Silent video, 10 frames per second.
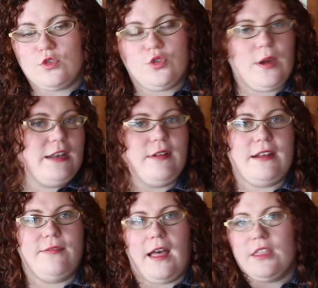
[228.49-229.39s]

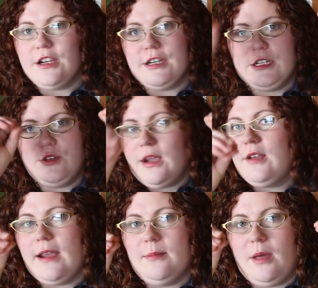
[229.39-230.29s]
great-grandfather and
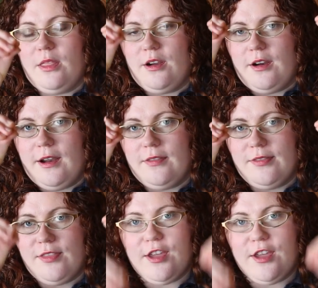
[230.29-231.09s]
great-grandmother and